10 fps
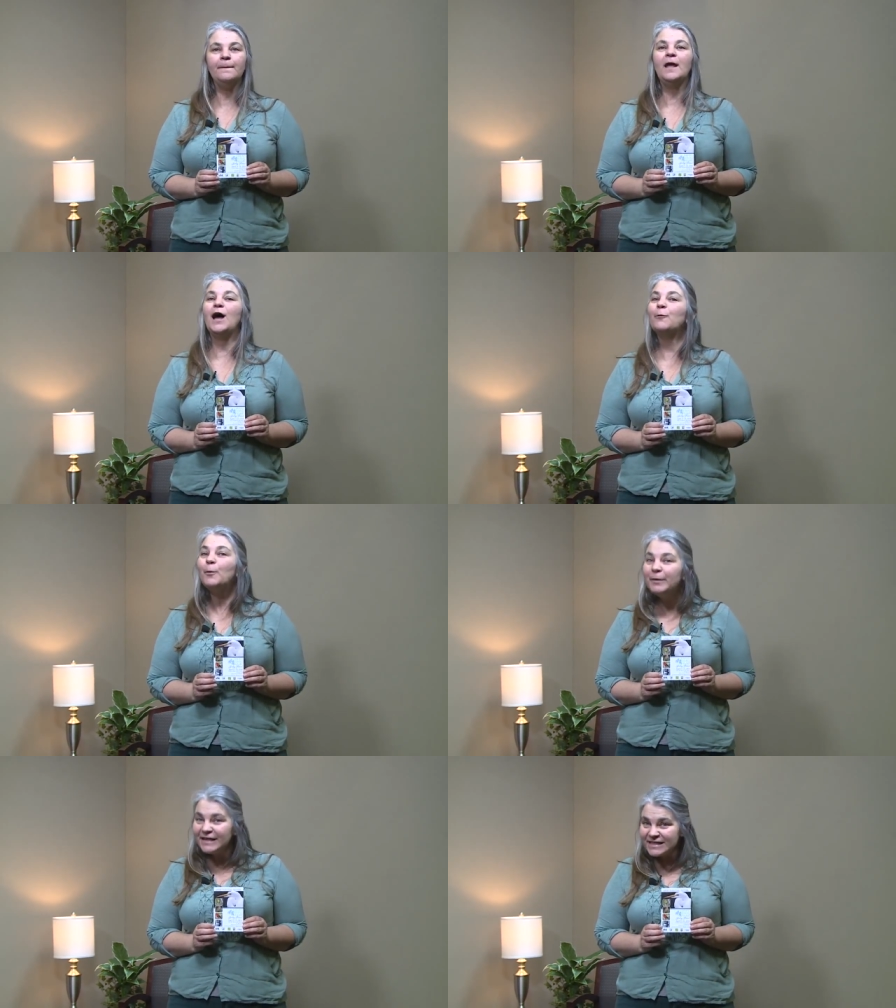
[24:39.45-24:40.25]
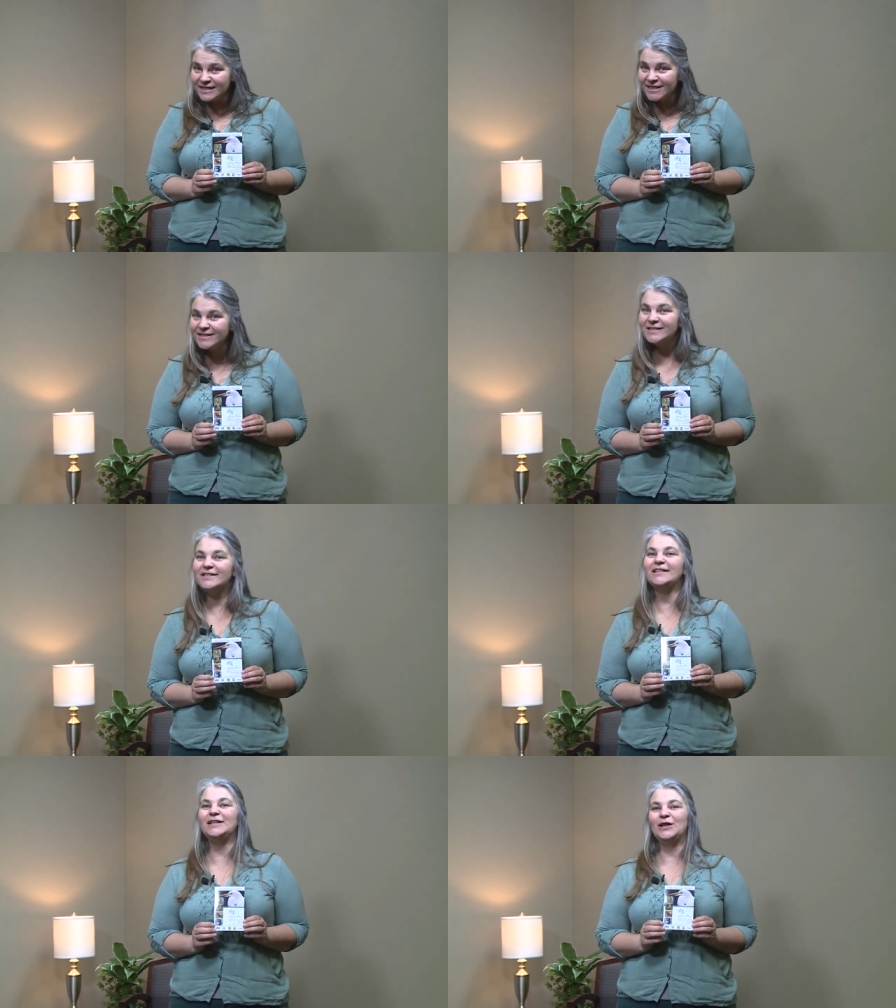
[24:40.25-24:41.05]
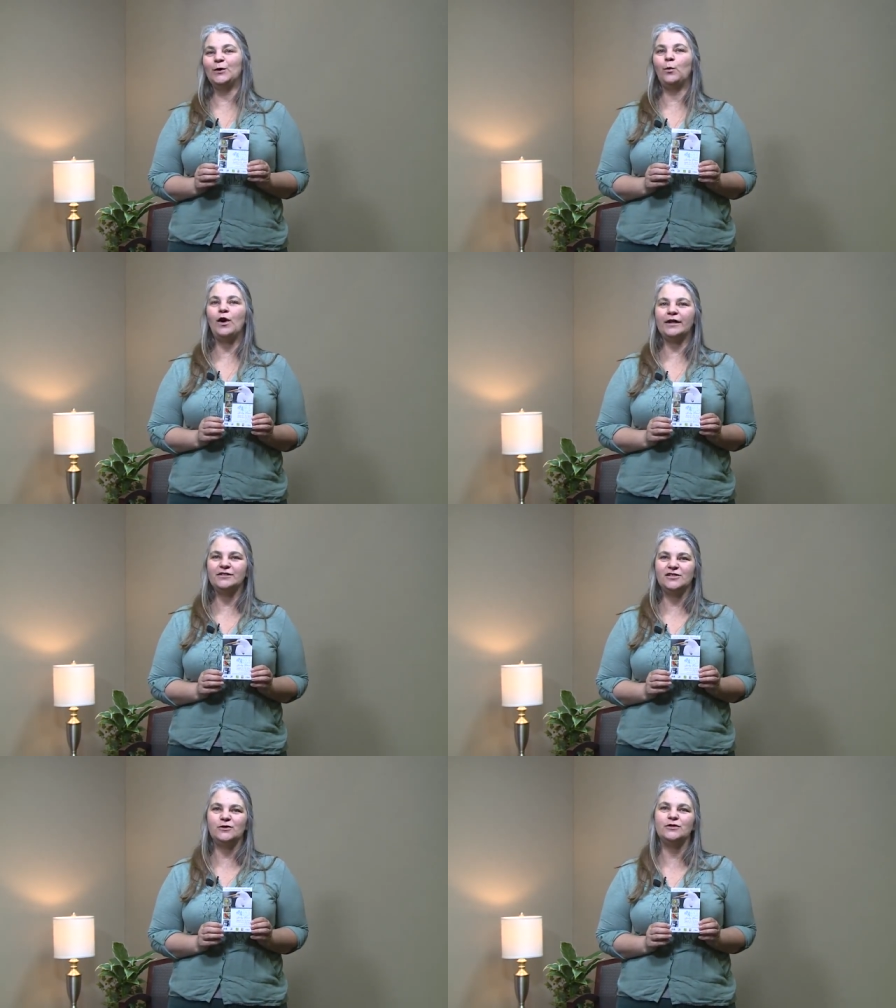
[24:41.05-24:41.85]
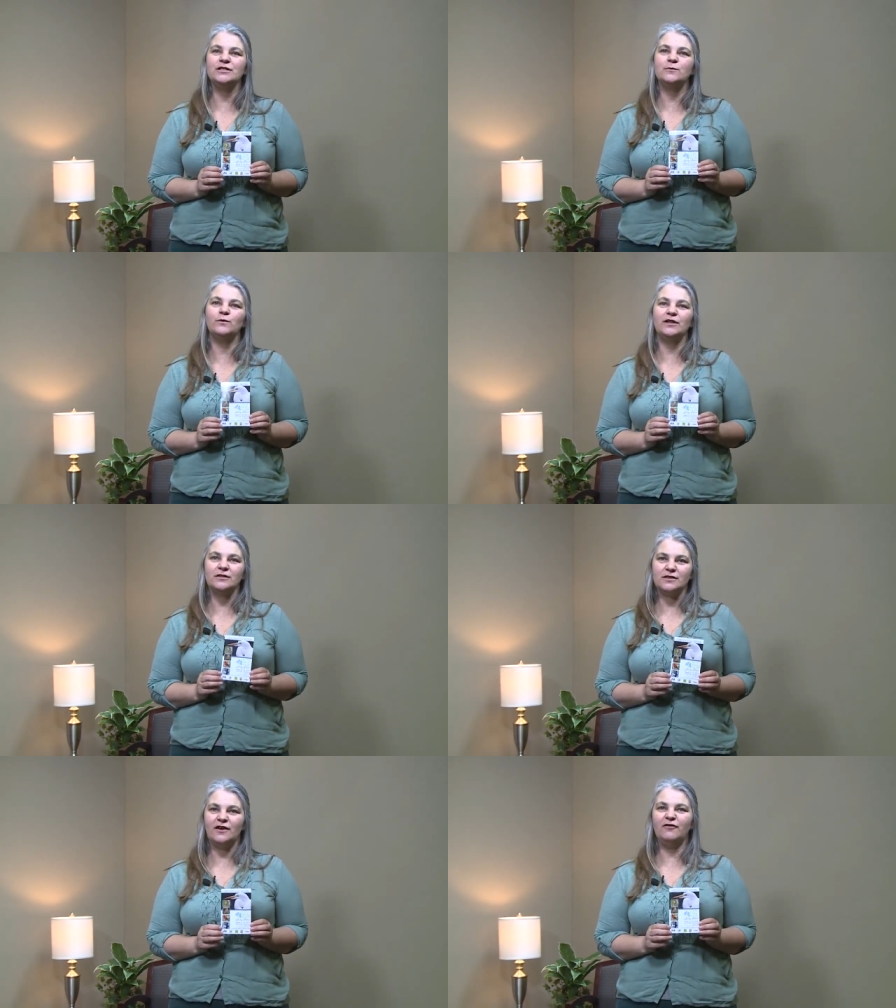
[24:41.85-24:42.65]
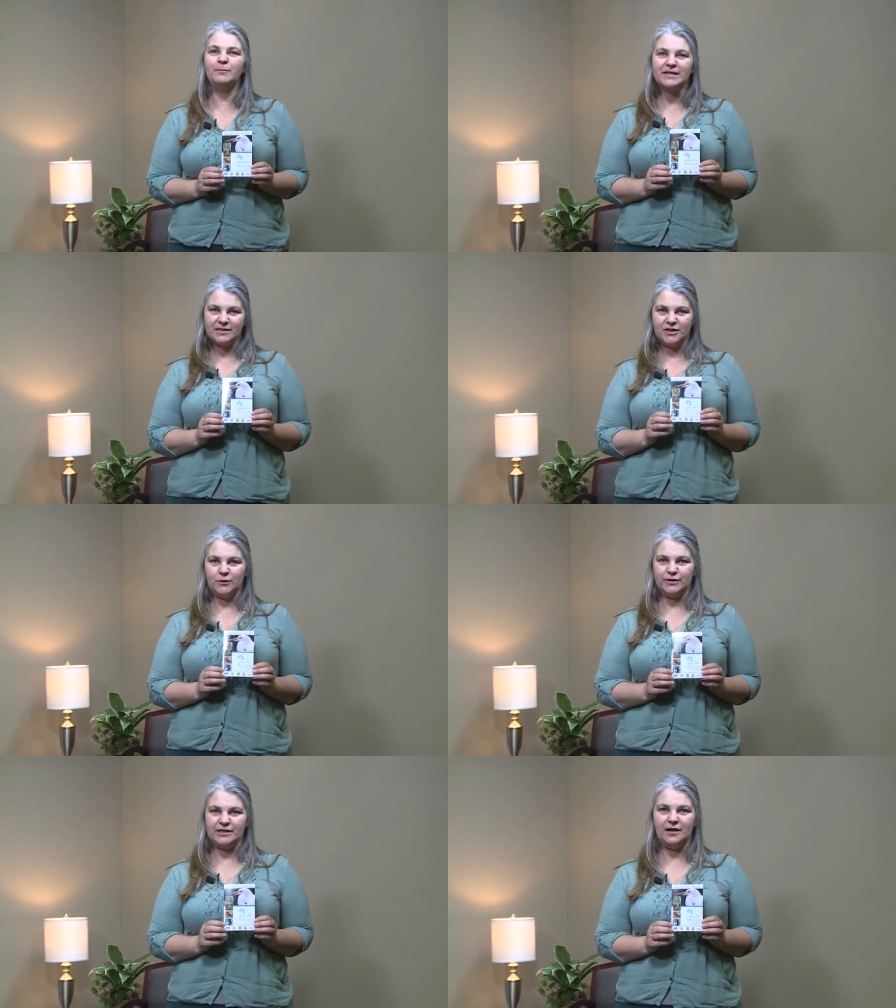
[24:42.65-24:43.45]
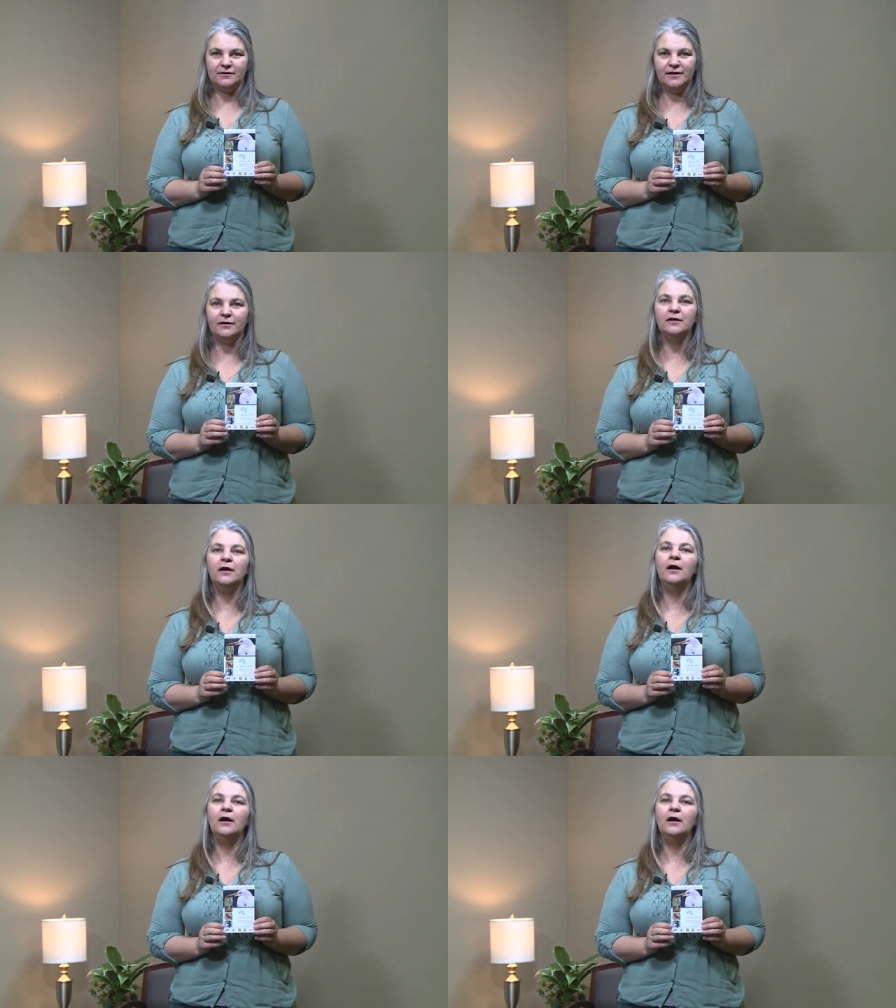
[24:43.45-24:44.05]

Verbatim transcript: I will be assisting in walking tours, and we also have bus tours out there.